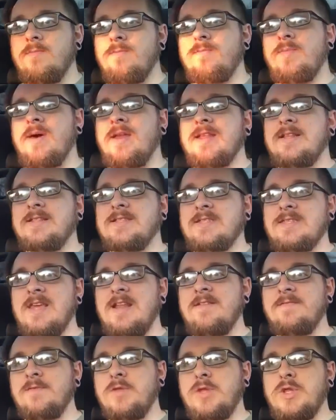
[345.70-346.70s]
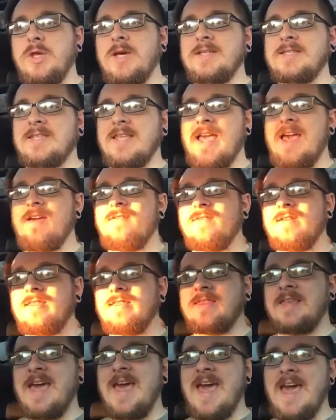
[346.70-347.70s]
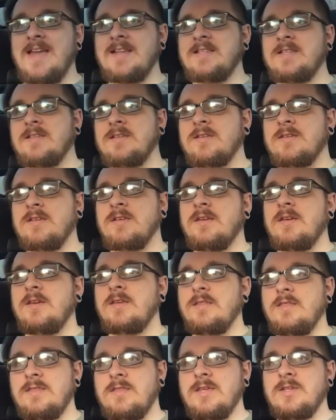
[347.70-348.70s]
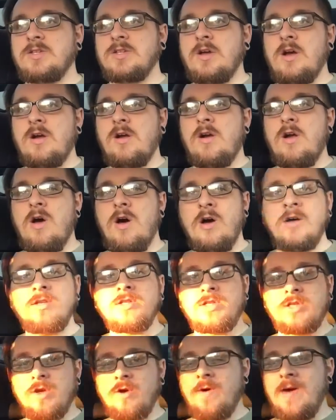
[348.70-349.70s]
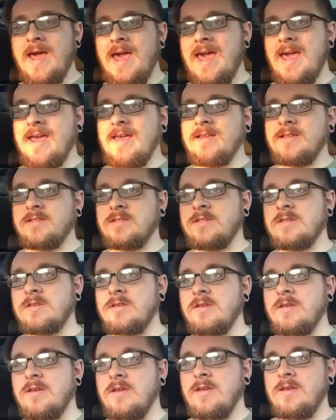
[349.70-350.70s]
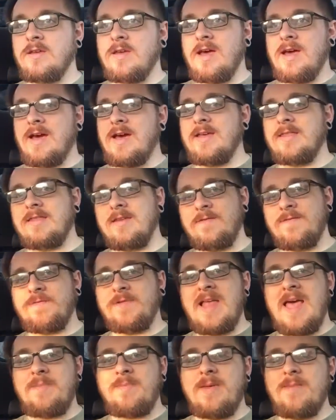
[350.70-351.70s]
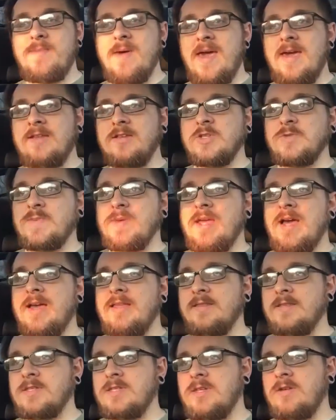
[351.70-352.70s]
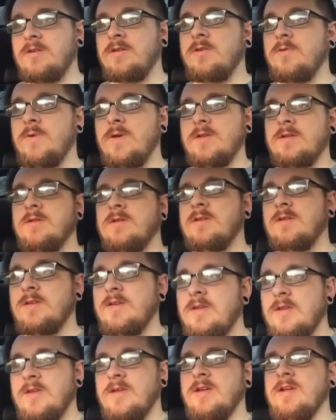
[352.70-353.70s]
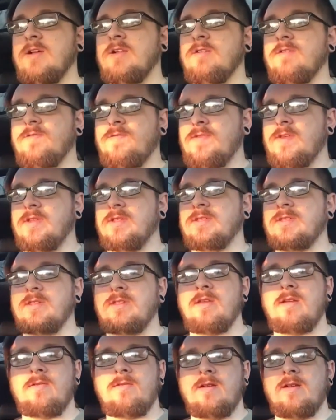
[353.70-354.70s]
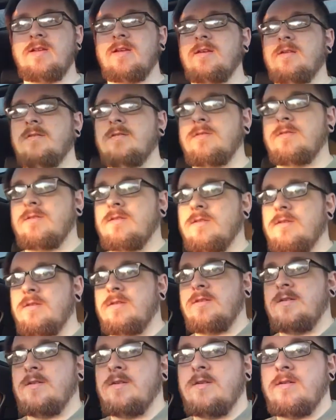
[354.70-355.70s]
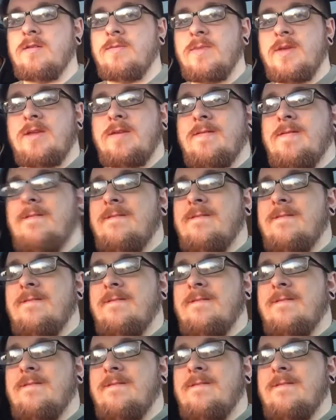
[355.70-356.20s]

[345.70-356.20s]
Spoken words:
But instead of just having that, this car also has the flappy paddles behind the steering wheel. I don't know if you can see that right now. Here, let me...